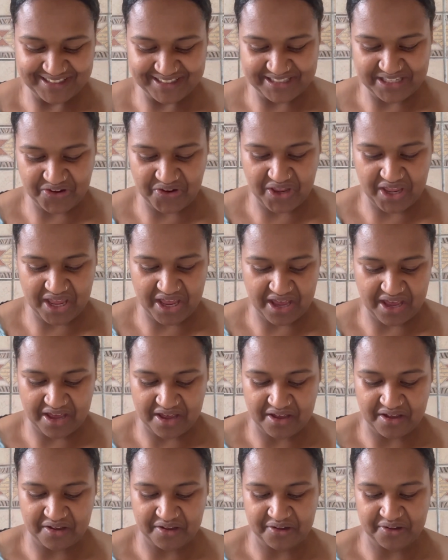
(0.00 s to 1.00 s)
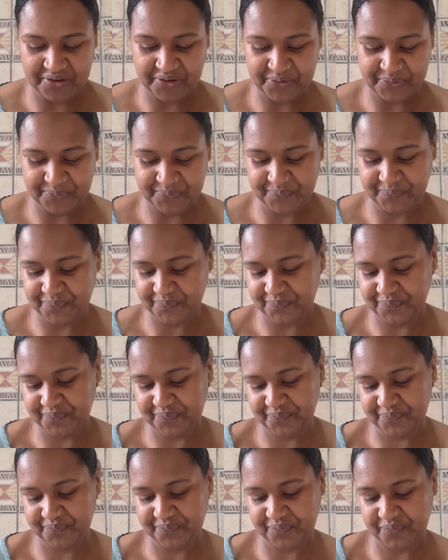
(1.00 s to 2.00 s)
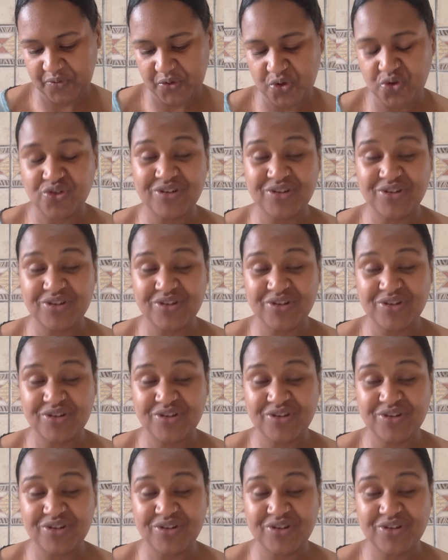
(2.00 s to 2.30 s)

So yeah, you